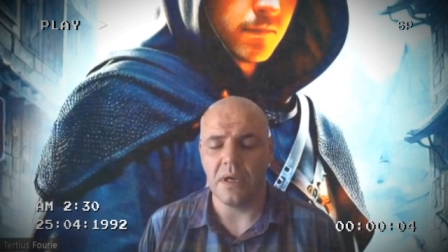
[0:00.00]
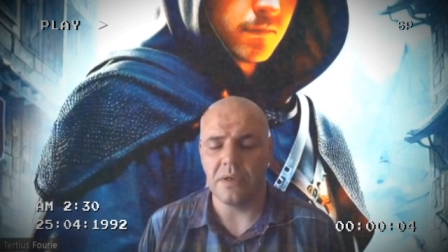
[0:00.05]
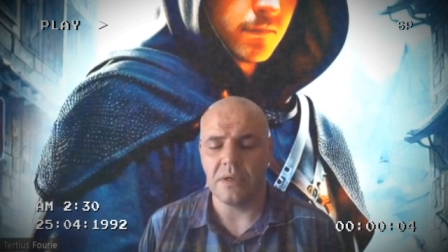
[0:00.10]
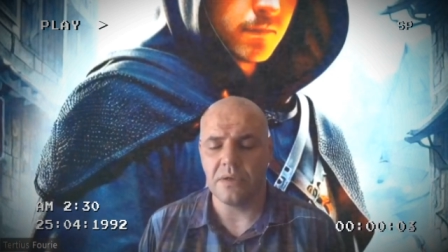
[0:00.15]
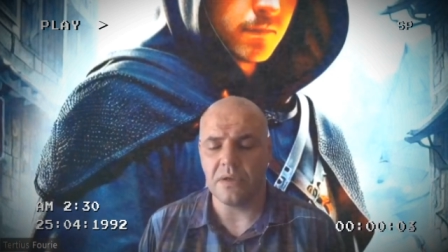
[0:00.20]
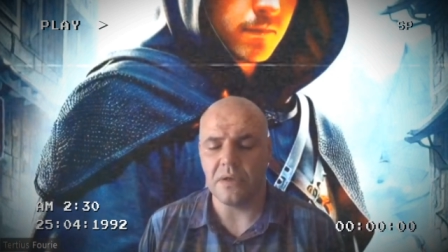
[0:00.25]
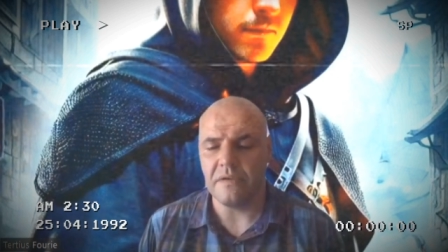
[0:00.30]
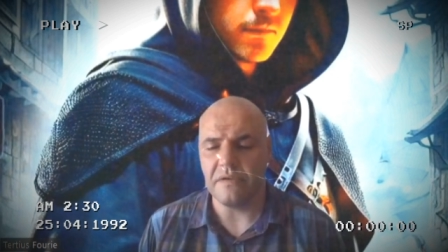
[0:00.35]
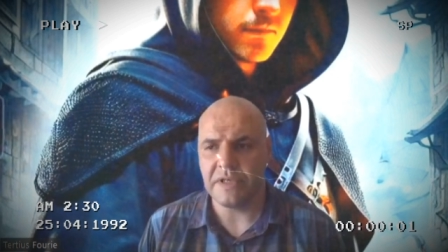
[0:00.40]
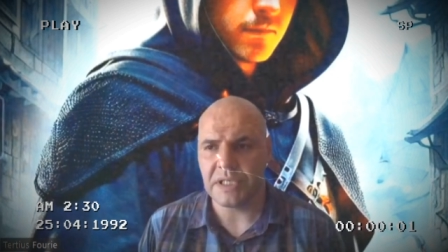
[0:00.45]

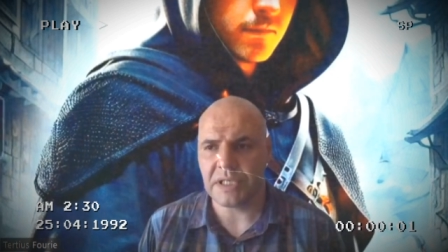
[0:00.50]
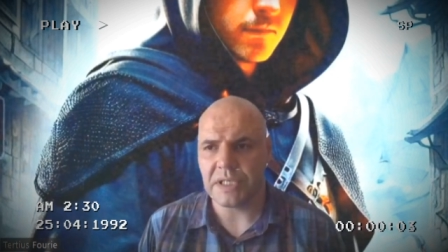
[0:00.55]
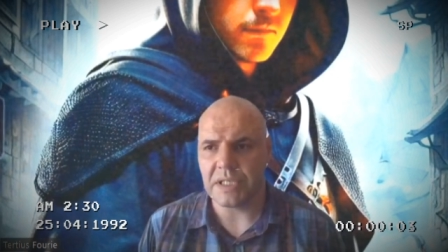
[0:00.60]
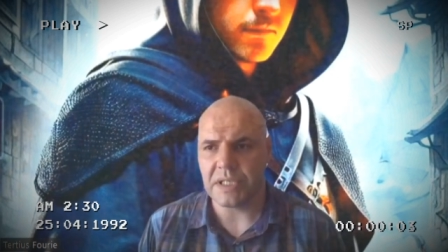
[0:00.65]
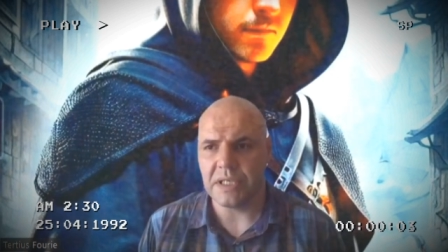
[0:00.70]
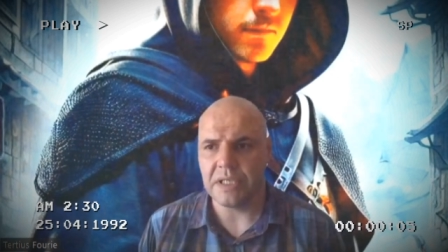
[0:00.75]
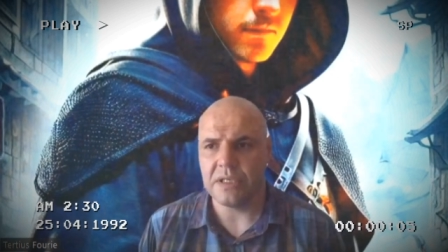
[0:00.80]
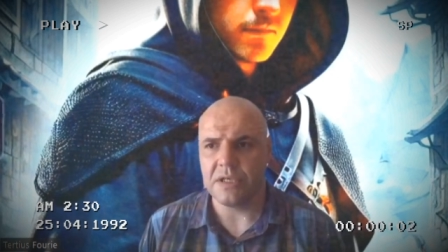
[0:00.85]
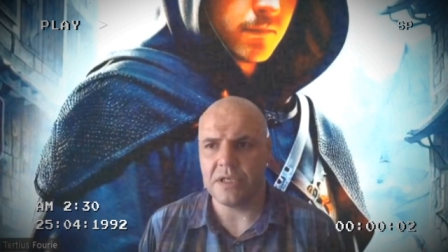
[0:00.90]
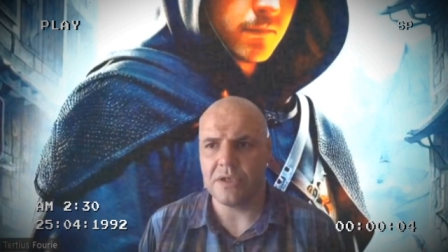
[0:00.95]
And
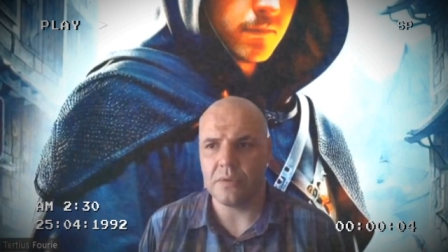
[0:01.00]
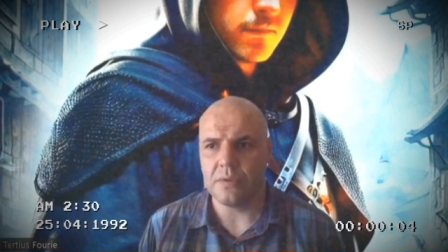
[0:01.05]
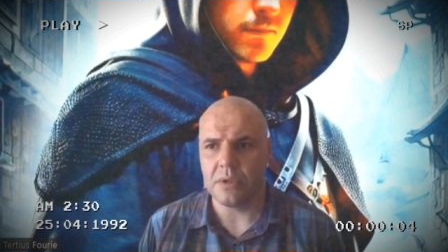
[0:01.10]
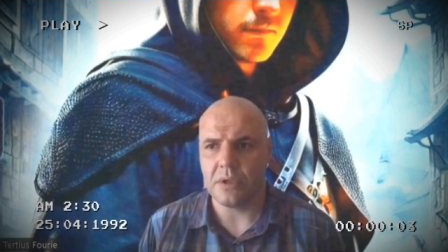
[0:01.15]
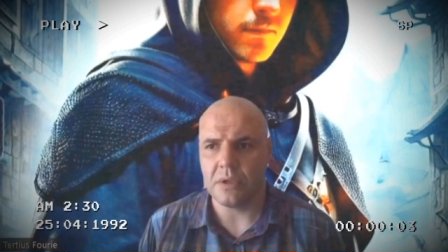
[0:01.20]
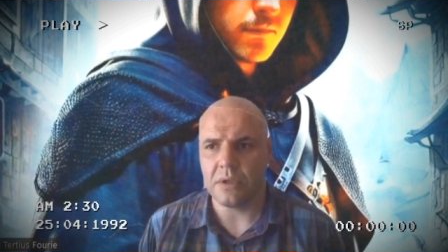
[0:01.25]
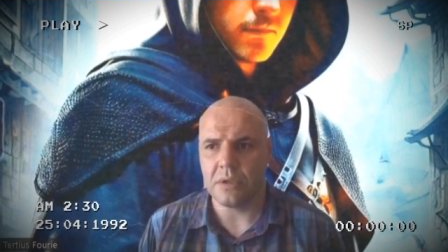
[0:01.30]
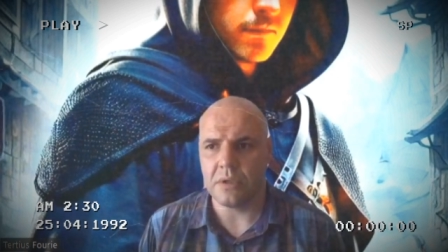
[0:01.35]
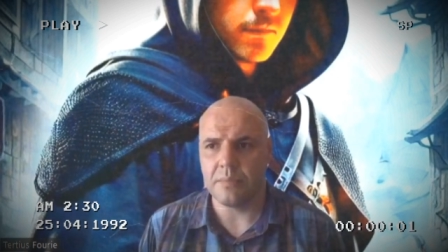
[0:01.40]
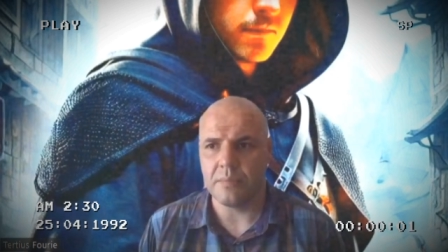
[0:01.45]
obviously,
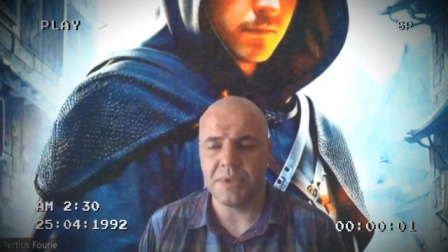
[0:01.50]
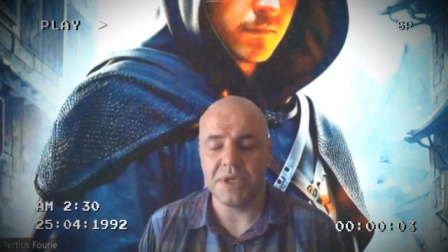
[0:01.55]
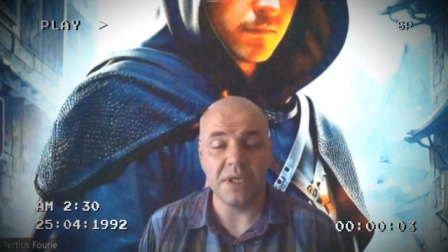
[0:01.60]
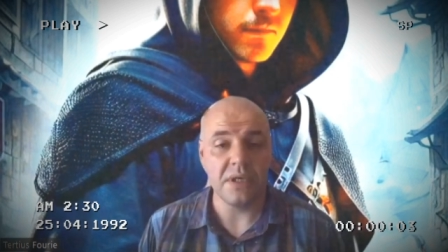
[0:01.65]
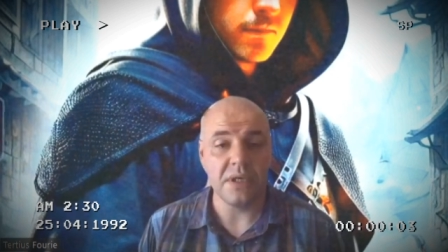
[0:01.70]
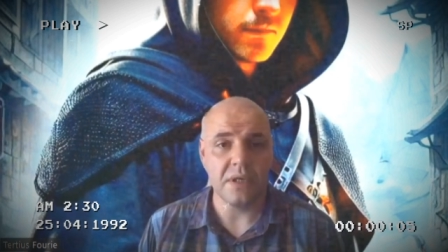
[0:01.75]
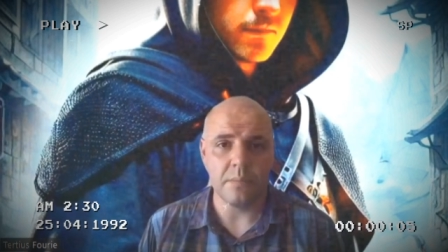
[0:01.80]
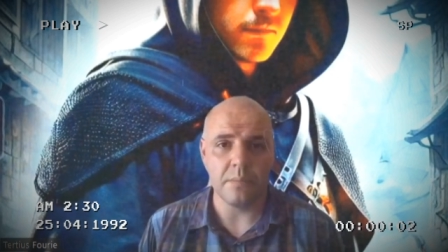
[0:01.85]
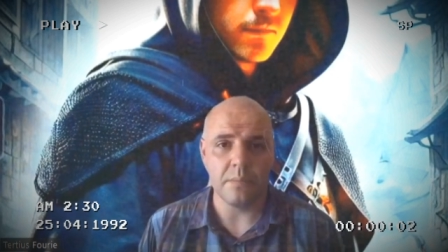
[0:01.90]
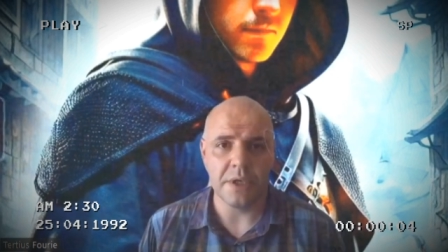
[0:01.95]
you are
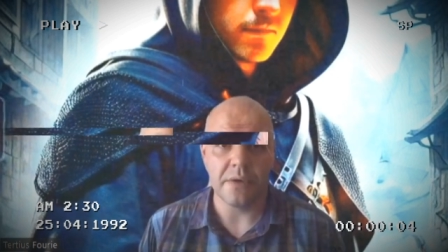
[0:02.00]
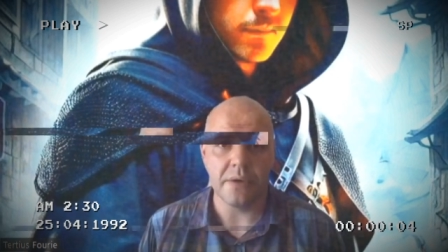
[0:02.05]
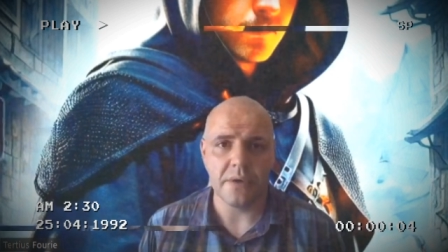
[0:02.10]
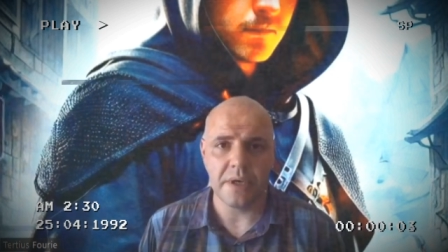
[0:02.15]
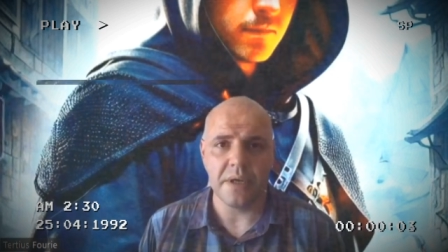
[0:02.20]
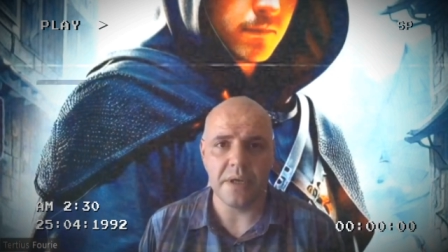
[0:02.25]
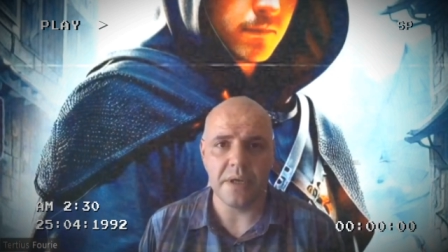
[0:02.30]
being a mirror